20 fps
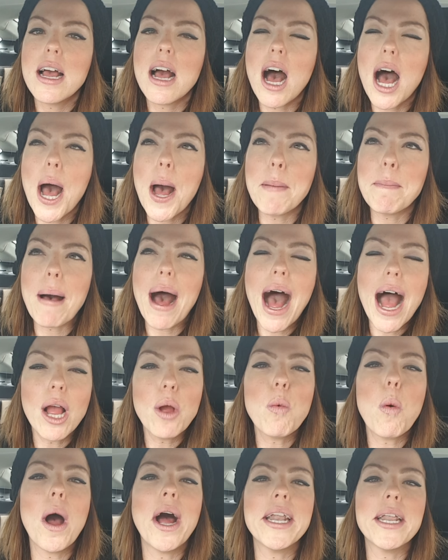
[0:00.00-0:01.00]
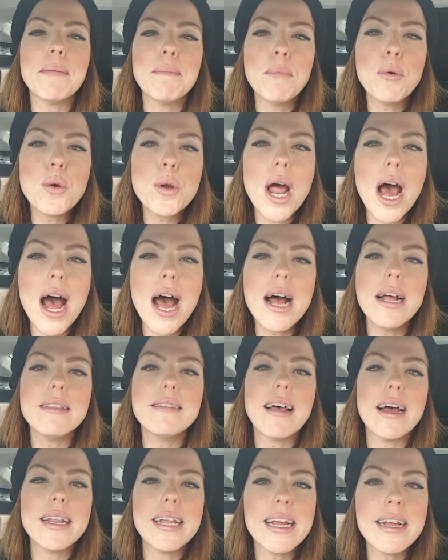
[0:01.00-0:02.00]
um,
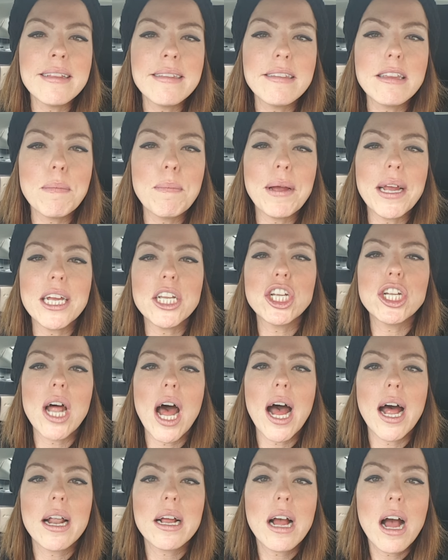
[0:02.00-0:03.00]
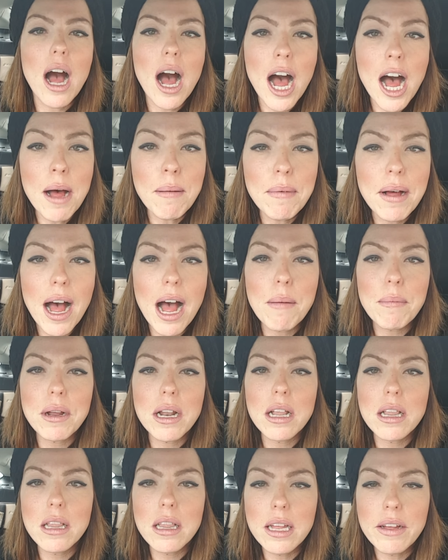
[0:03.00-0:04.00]
iwantemuna.instapage.com. I'm
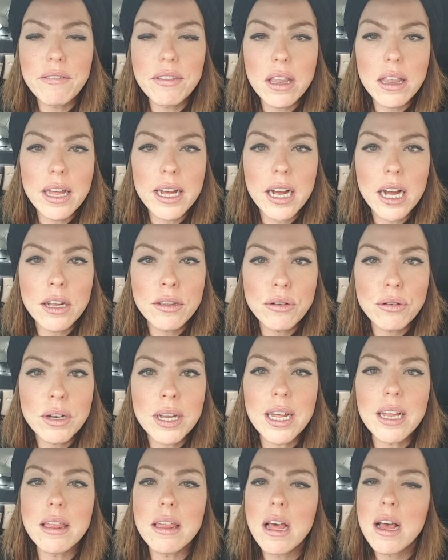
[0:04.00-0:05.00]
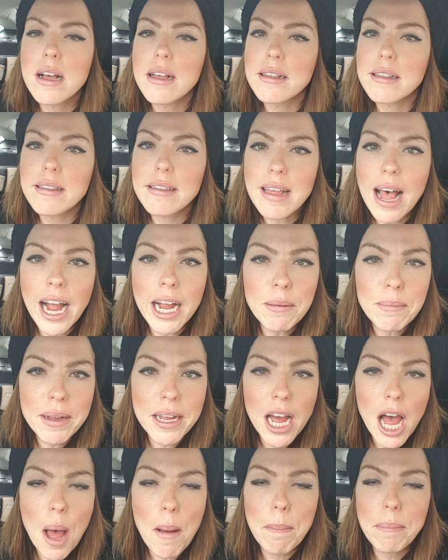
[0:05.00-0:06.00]
going to leave the link underneath. Sign
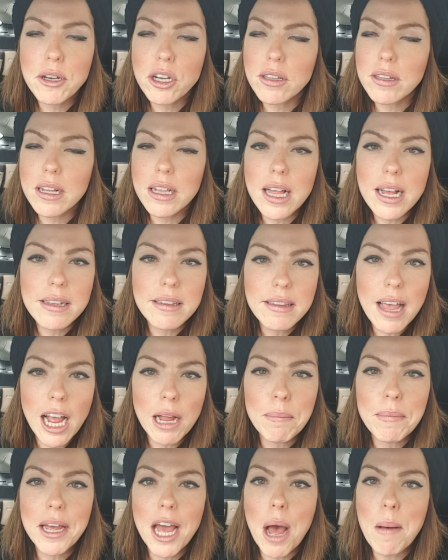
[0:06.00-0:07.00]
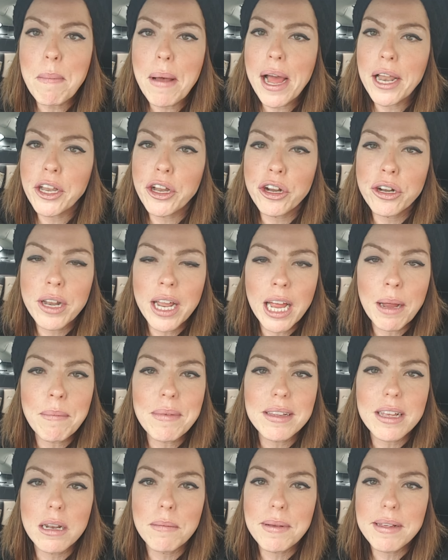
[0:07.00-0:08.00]
me up. Just click sign me up and your name
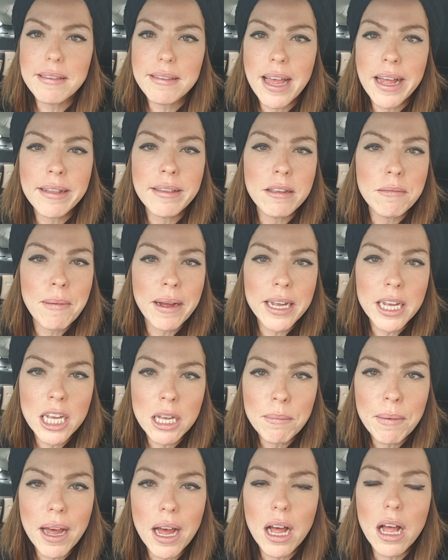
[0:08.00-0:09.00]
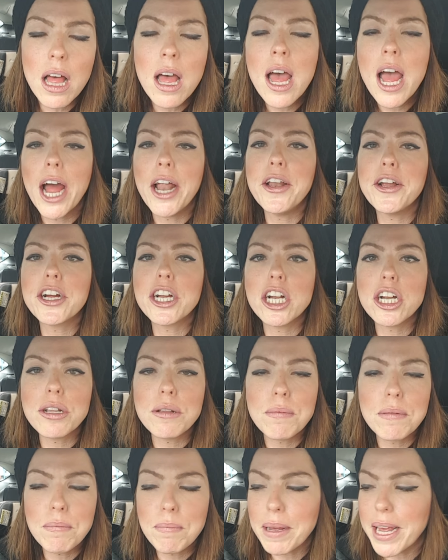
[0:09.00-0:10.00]
is going to be sent to my email and you're going
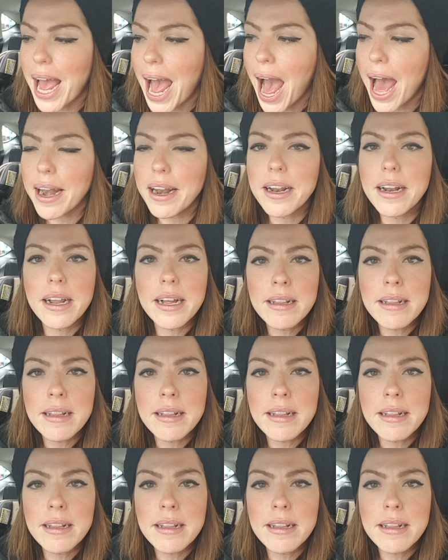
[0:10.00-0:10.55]
to be added